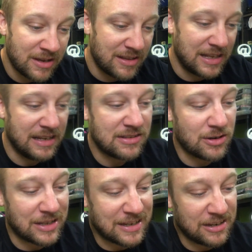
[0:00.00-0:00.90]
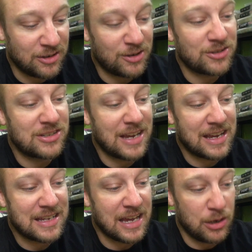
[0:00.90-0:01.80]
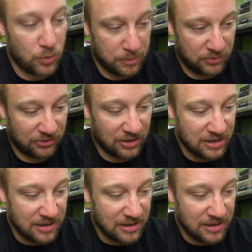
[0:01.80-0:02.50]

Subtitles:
These are the Kenders K-Rips.